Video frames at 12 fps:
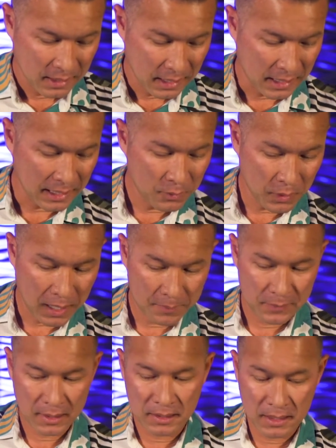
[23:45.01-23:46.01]
And I
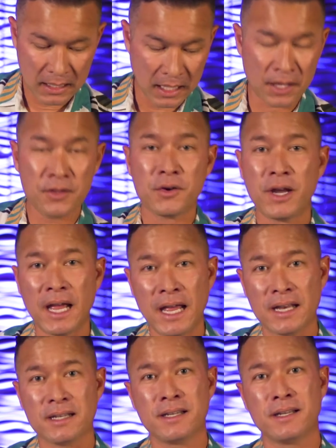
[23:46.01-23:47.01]
grabbed the other
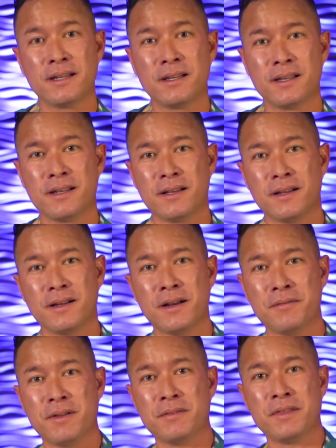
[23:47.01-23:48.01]
end
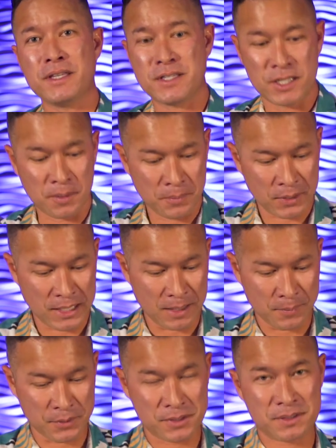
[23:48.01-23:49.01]
of these jumper
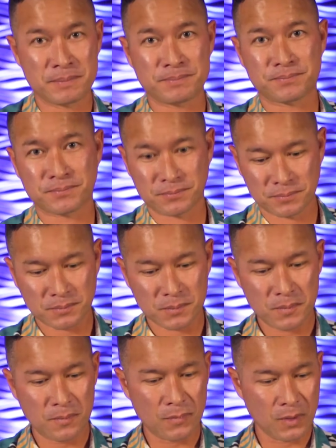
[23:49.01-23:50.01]
cables
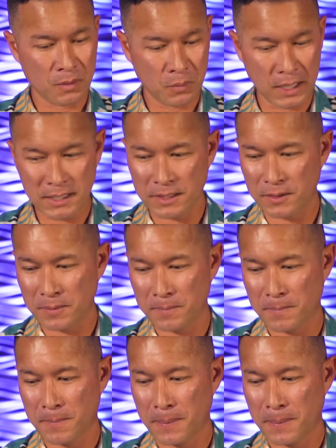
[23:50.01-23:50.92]
right here.